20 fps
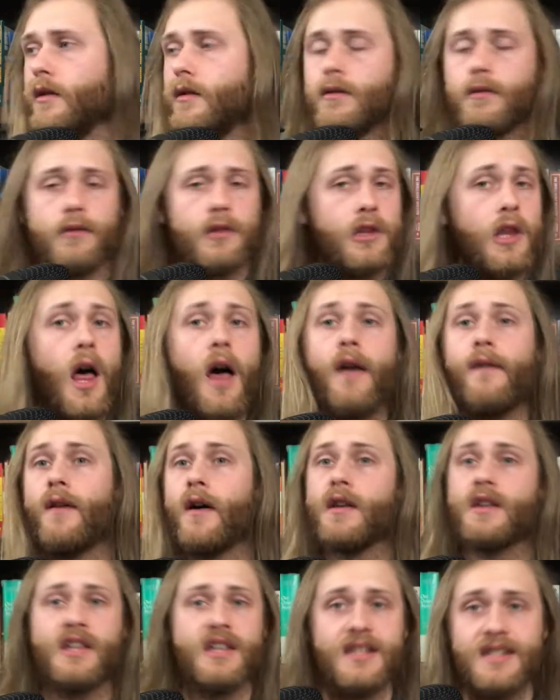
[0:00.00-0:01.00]
love
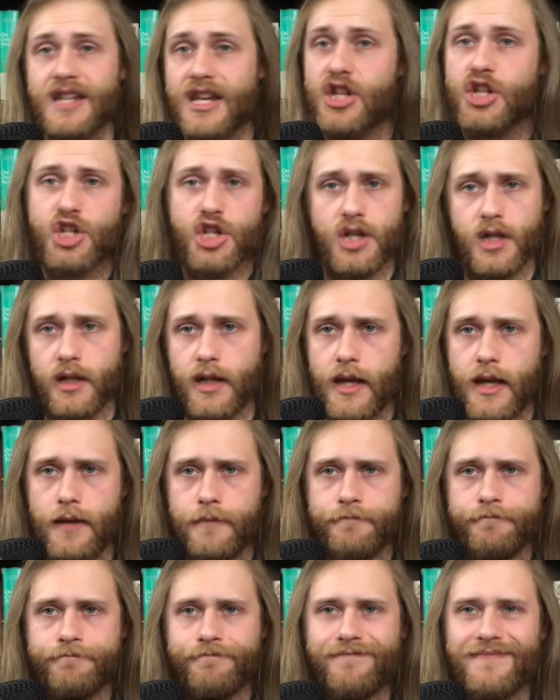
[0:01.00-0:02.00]
unconditionally.
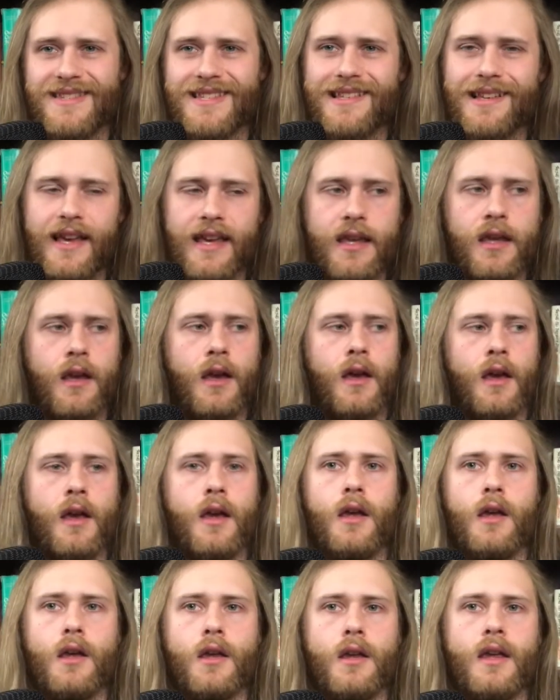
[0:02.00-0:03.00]
It's like,
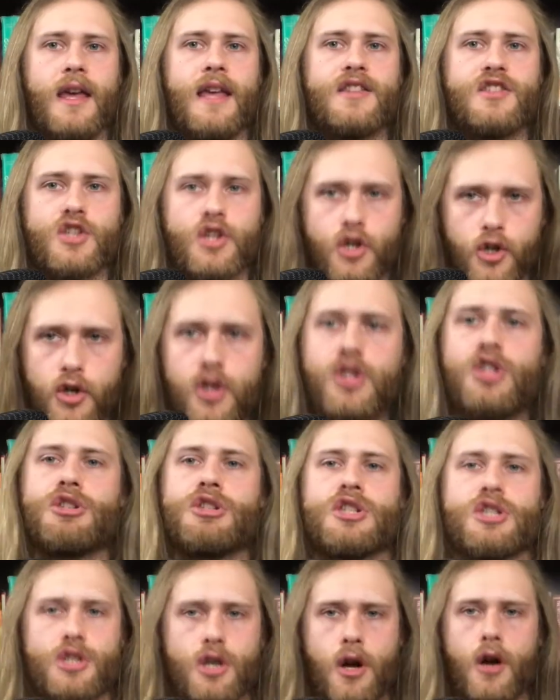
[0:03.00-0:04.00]
it's good to
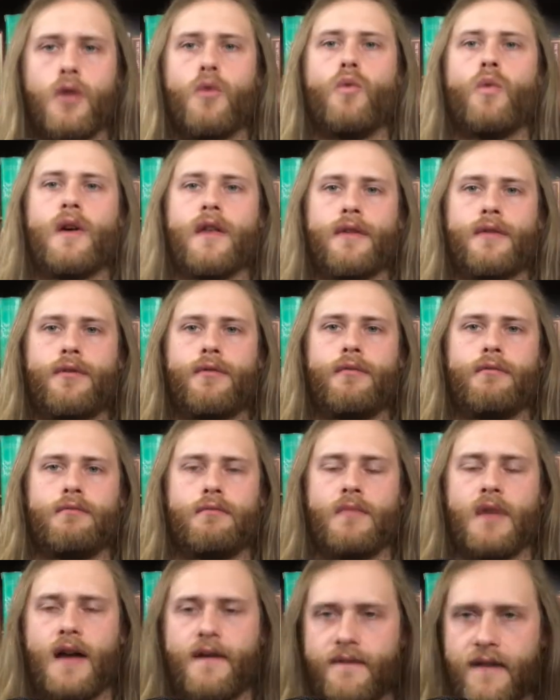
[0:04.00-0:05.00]
start with
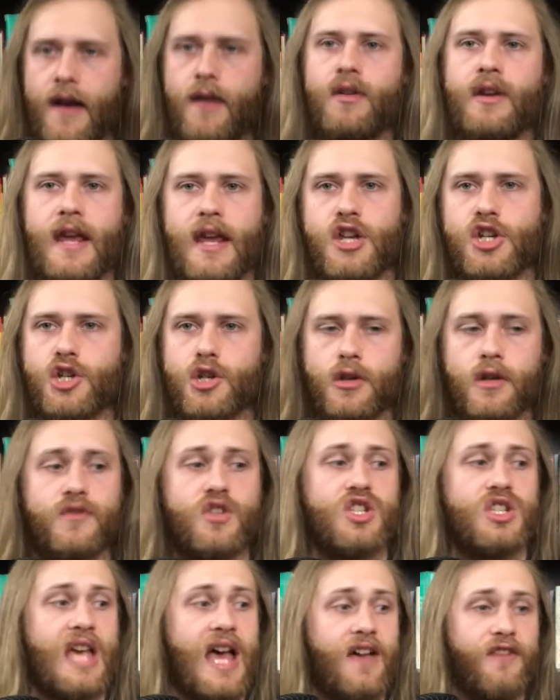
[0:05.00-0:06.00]
a foundation of
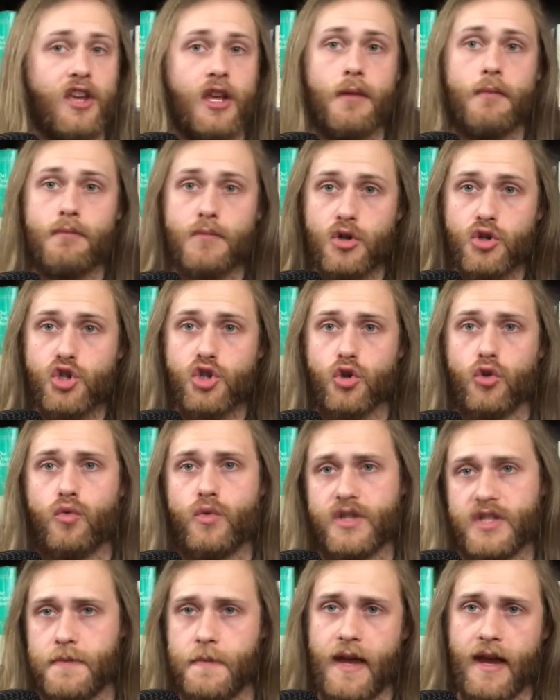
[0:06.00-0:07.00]
just having a mutual
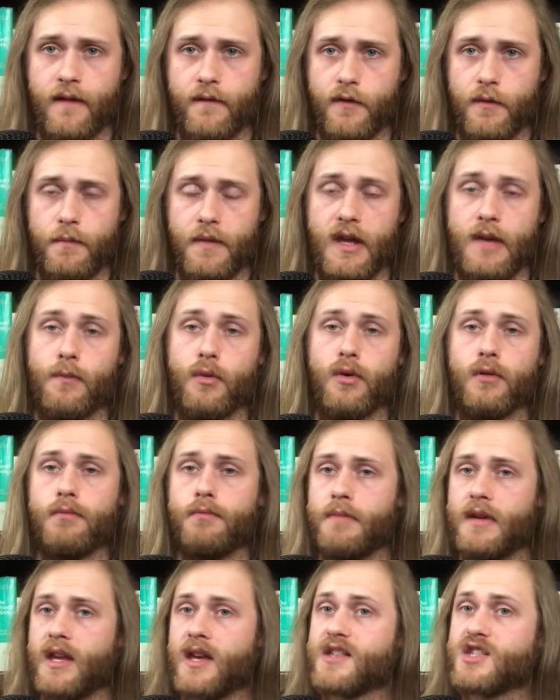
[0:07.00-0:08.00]
respect for people
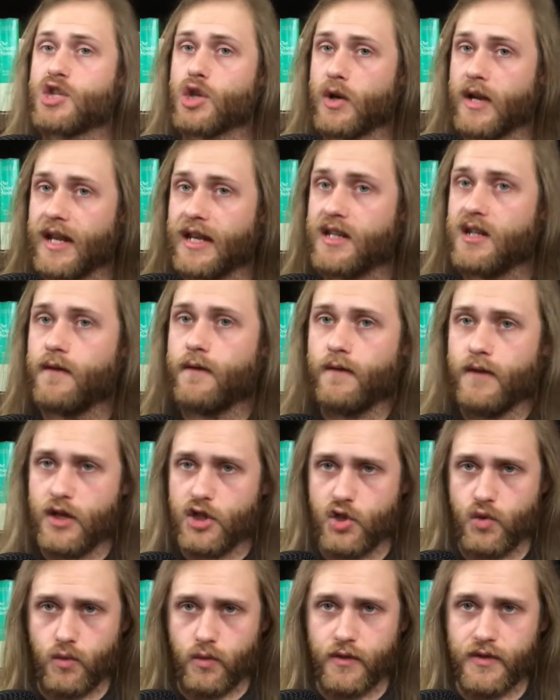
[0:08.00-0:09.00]
because they're
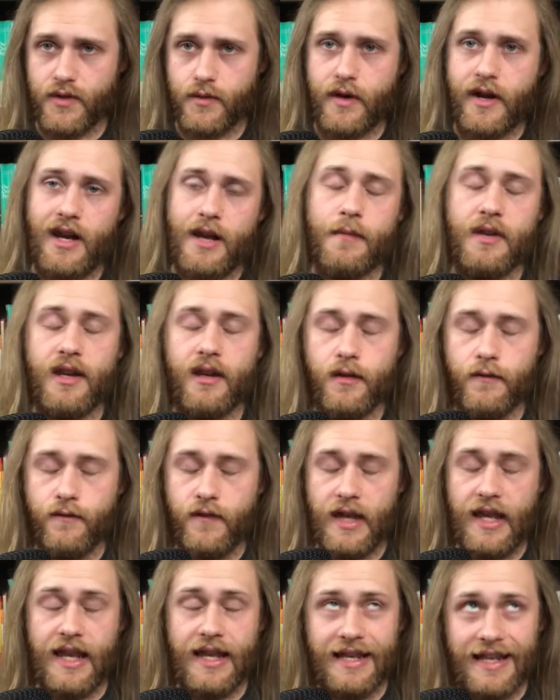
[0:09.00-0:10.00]
individuals, right? I'm an
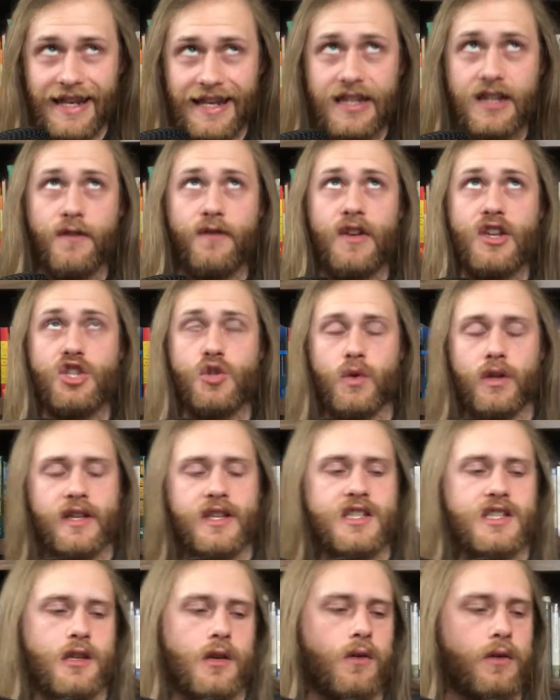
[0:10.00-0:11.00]

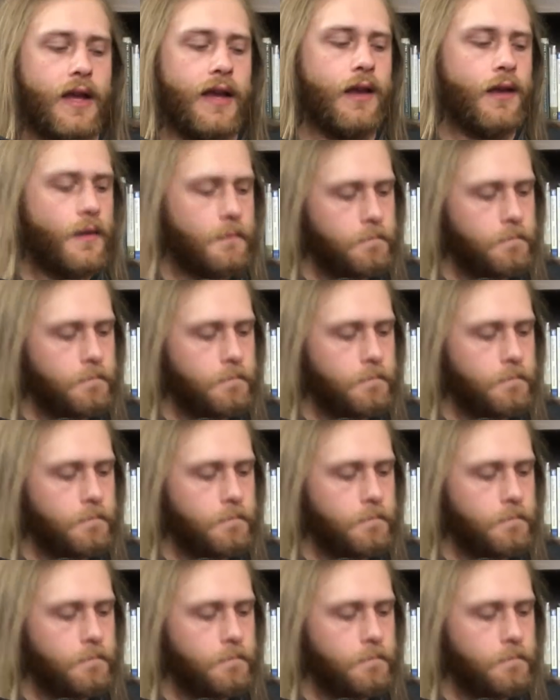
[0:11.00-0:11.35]
individualist, so like